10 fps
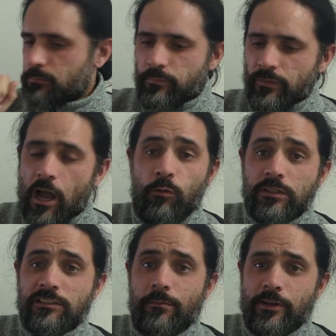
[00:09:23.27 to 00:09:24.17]
I want to
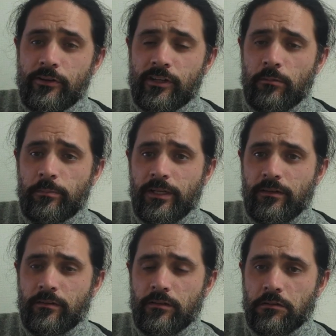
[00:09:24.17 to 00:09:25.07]
start my own company.
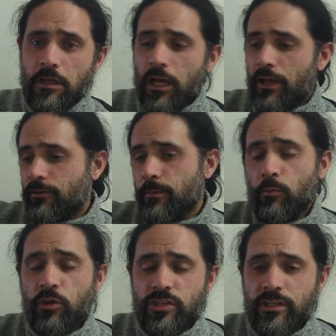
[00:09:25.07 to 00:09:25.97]
If you've been
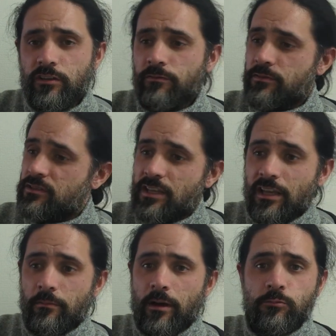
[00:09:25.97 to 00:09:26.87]
watching, you've seen
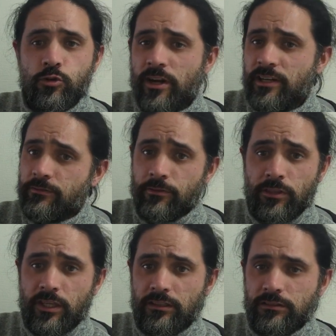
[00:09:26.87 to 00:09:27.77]
I'm trying different
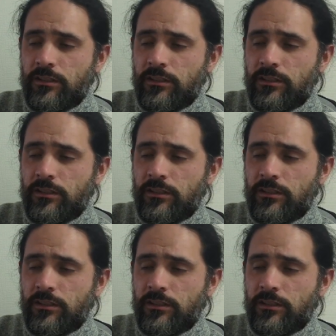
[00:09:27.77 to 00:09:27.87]
things.